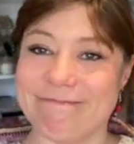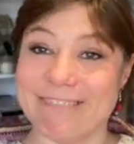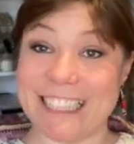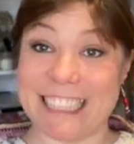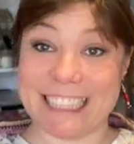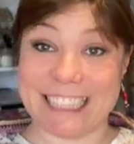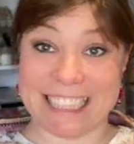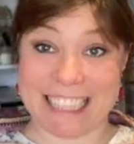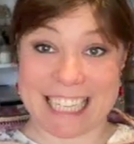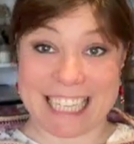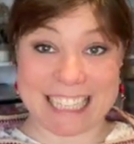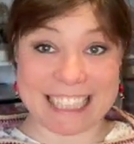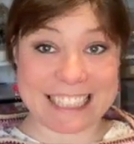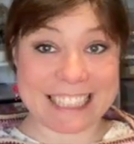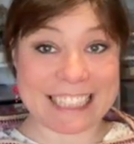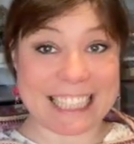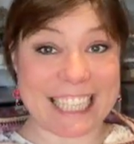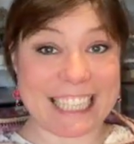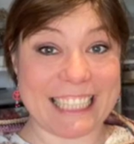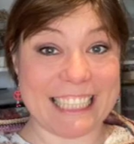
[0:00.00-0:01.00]
Isn't that
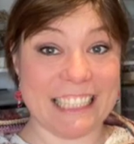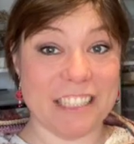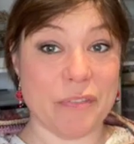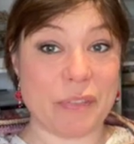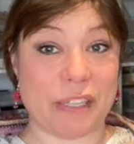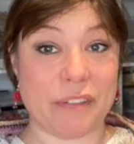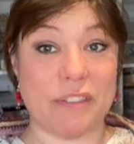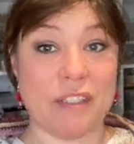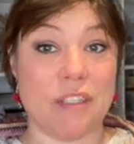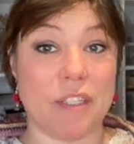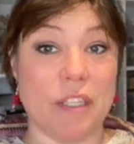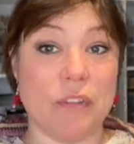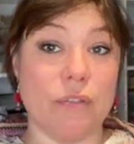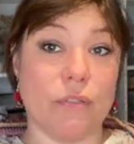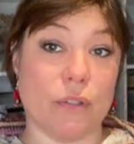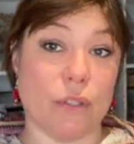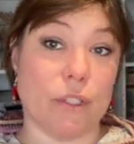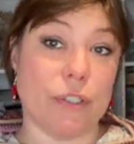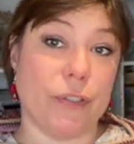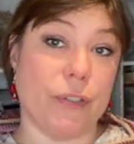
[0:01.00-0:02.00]
exciting? My very
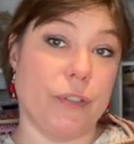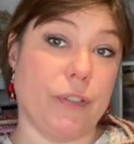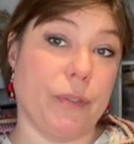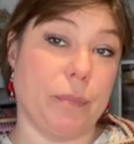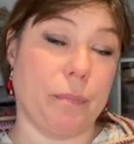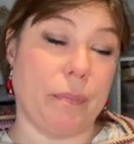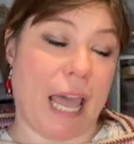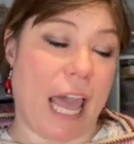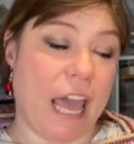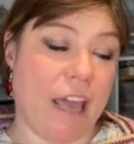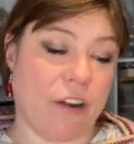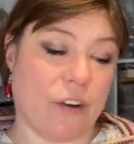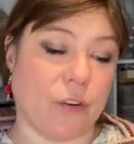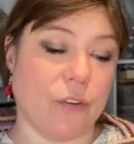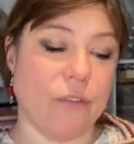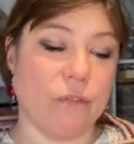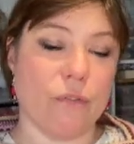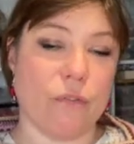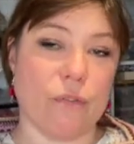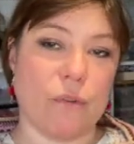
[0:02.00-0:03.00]
first
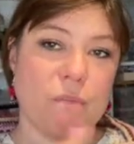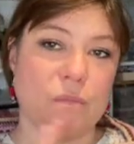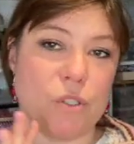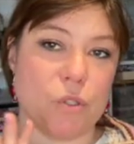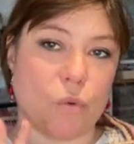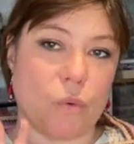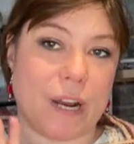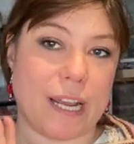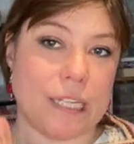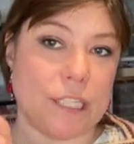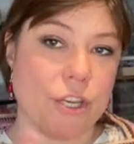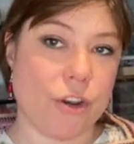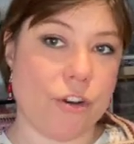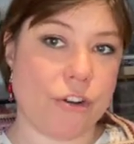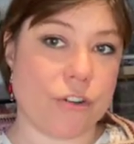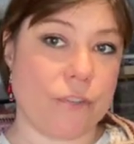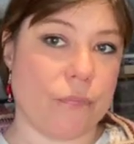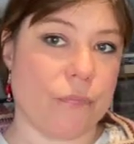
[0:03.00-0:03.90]
pattern from scratch.